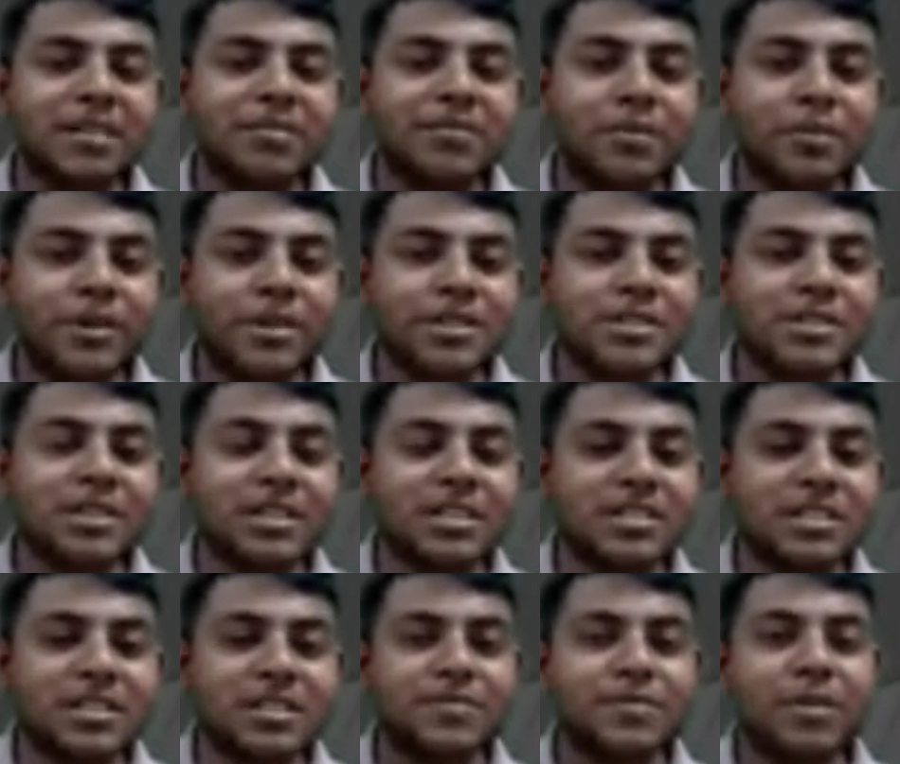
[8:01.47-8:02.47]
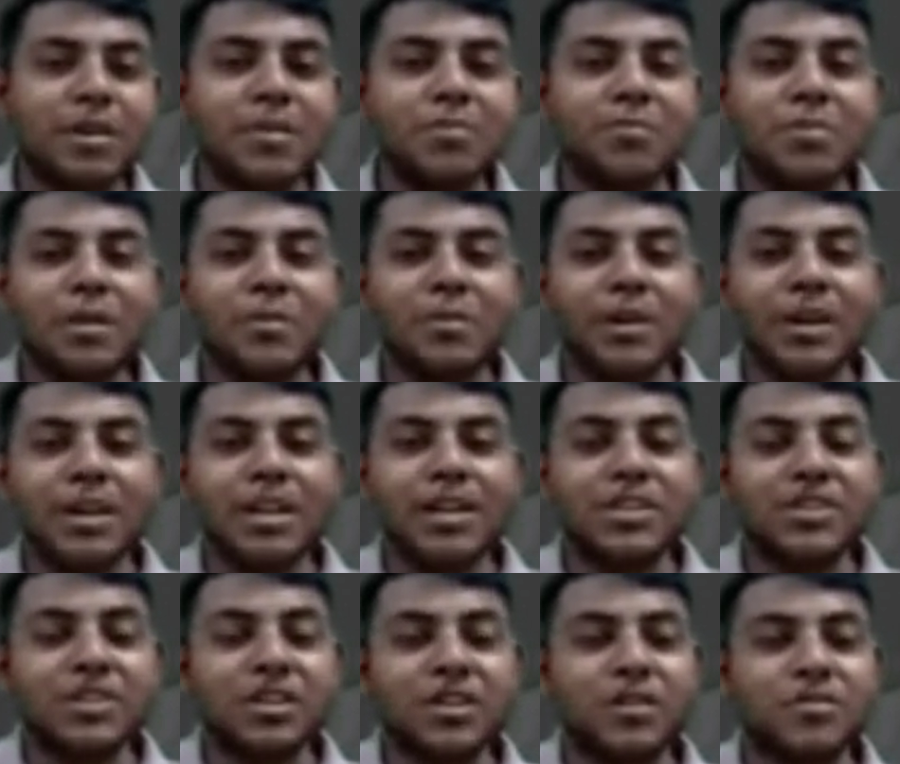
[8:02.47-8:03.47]
that influence successful
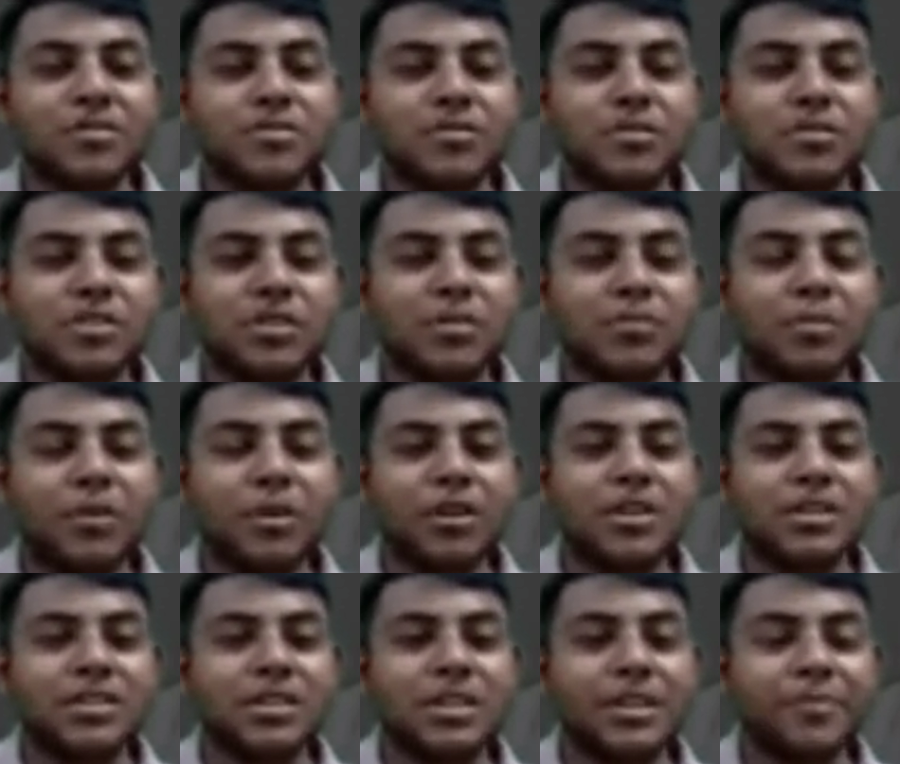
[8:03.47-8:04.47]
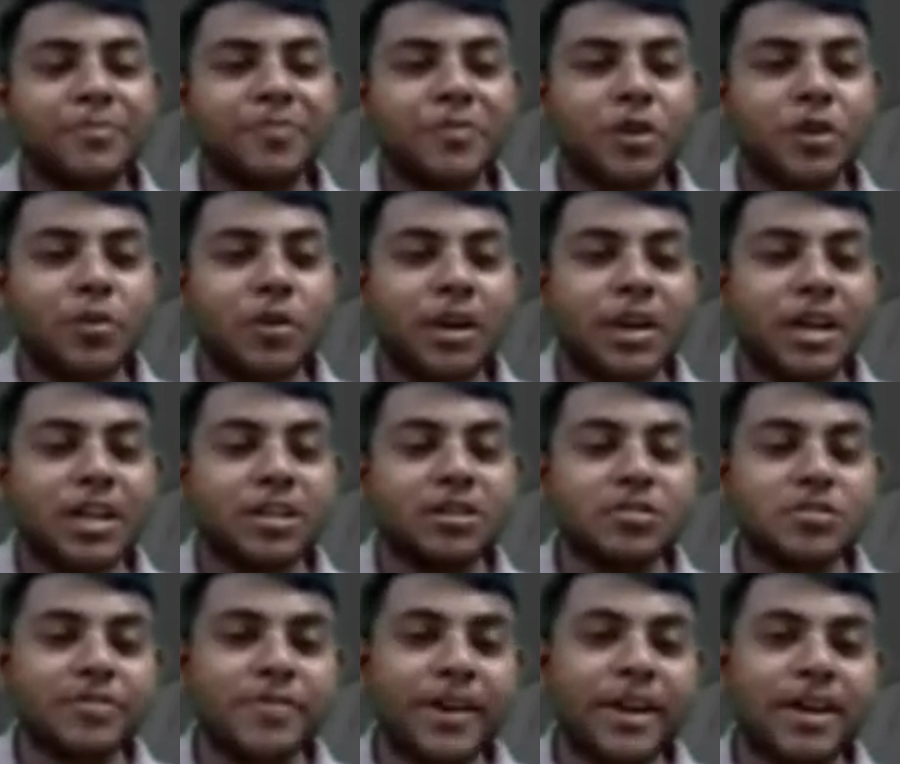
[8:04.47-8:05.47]
implementation of social policy, what
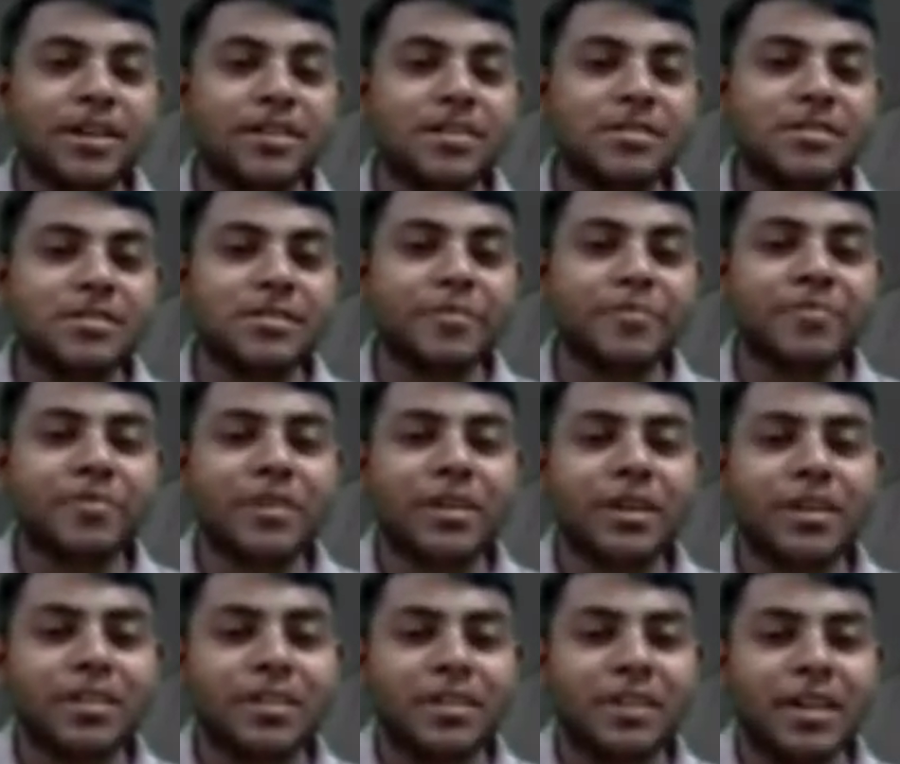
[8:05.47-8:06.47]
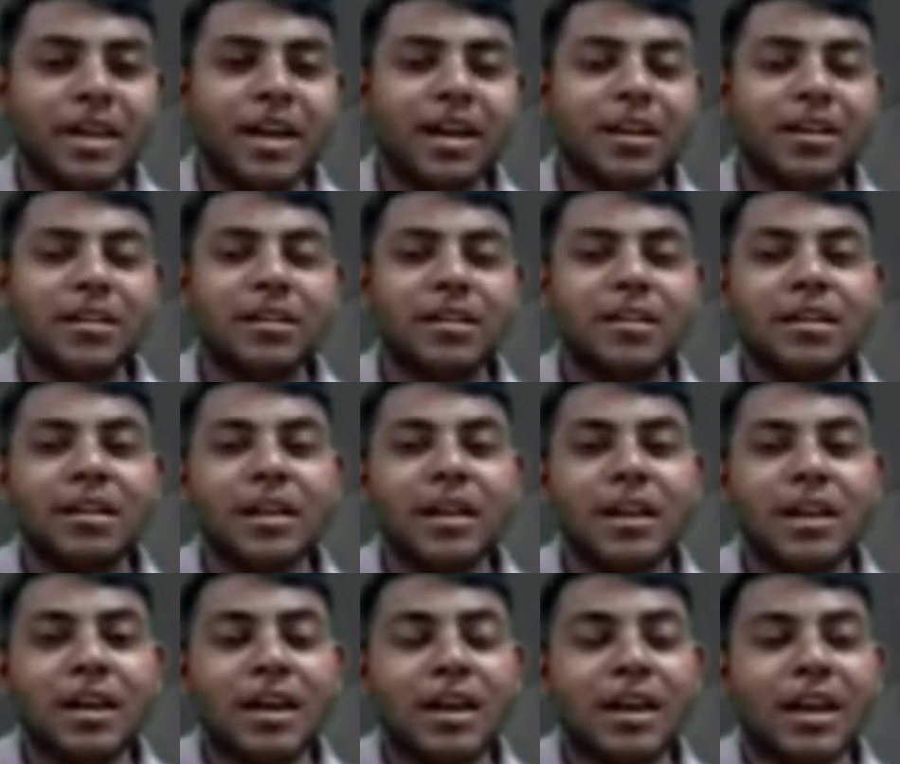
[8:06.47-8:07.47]
are those factors? They are
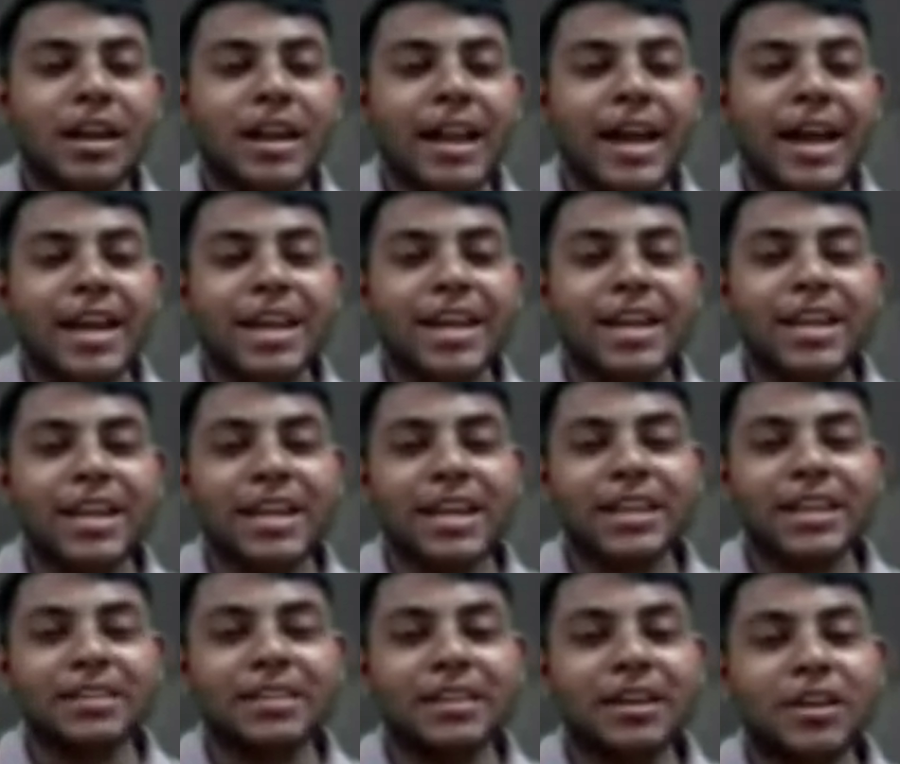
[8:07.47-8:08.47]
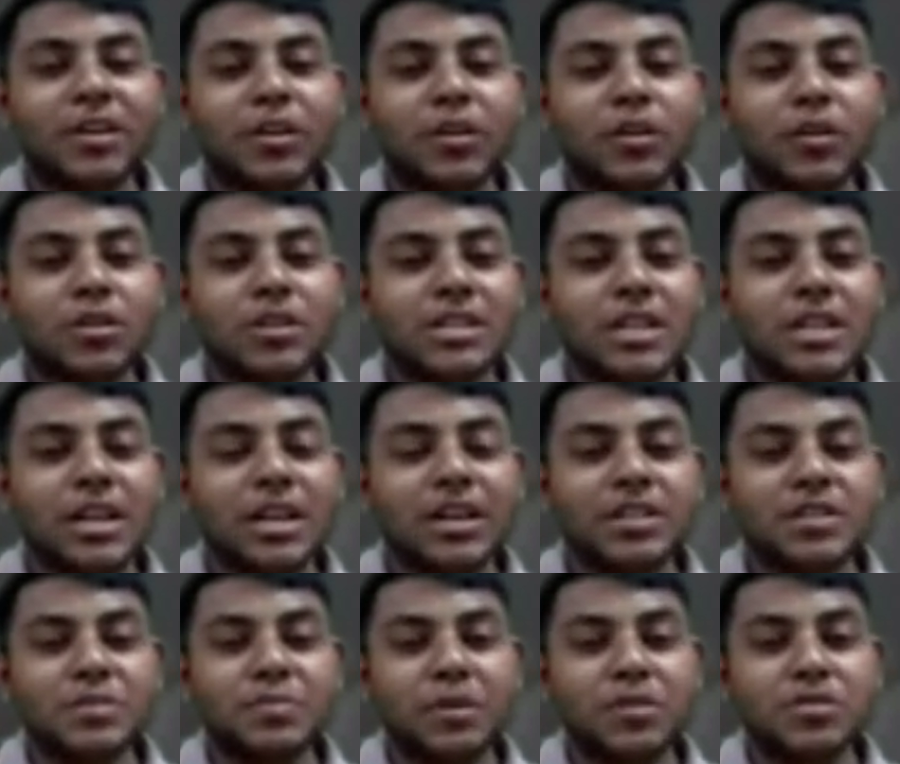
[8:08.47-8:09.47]
clarity in the roles
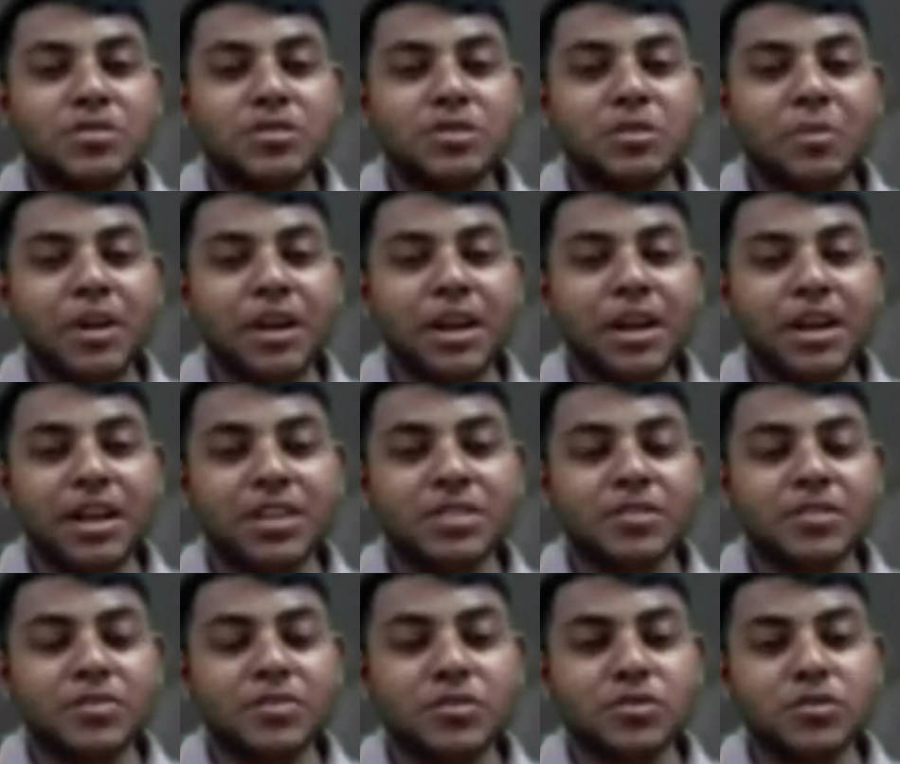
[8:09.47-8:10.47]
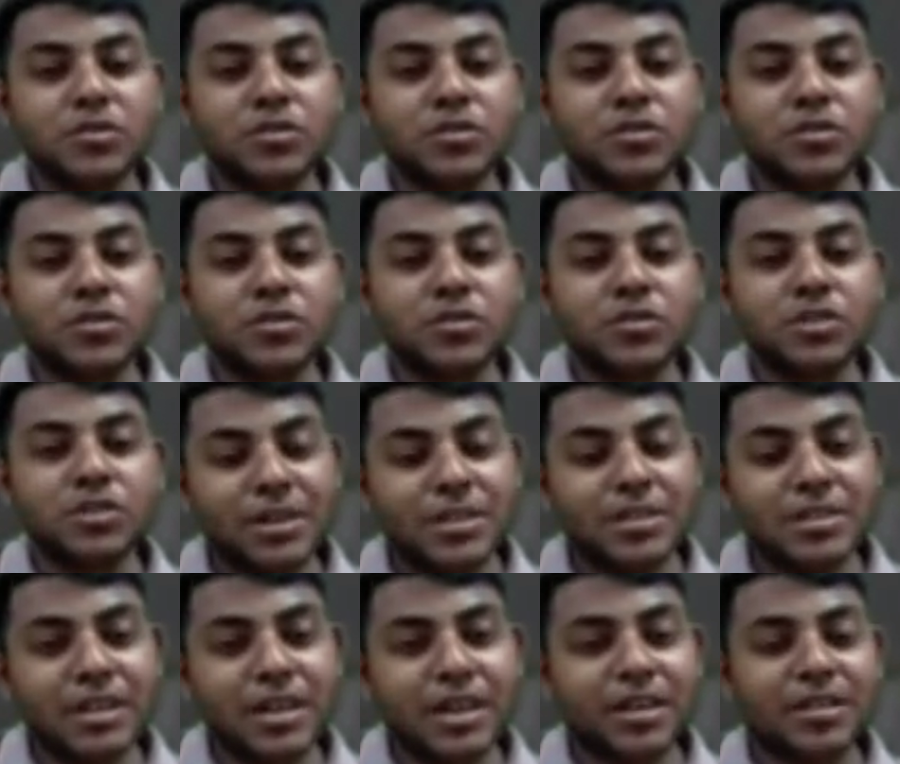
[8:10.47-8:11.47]
and responsibilities of social
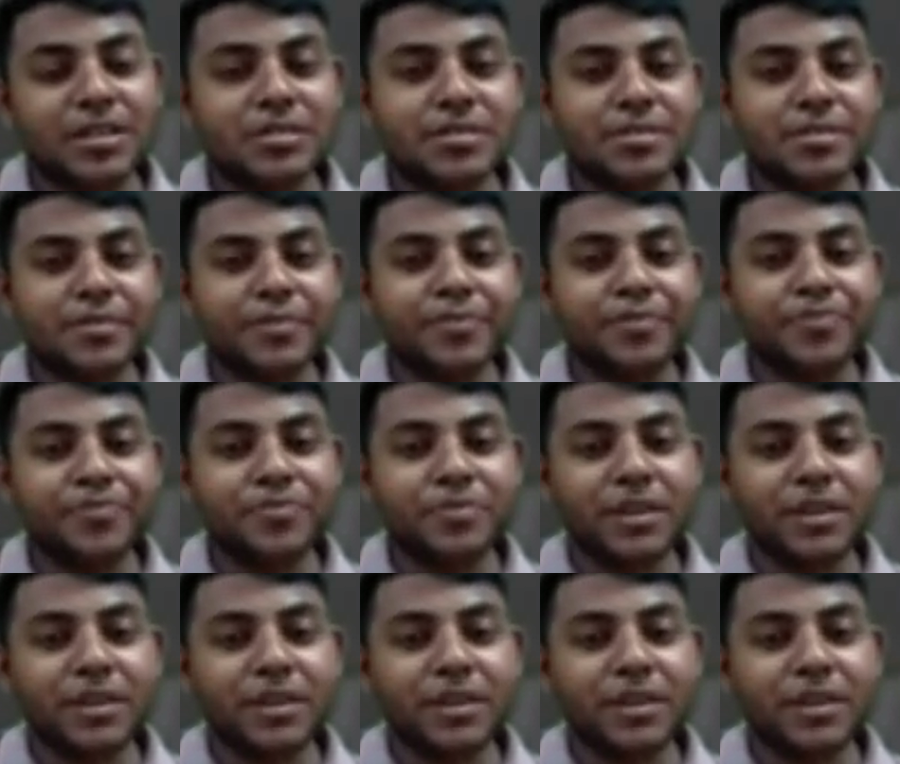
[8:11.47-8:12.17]
administrators.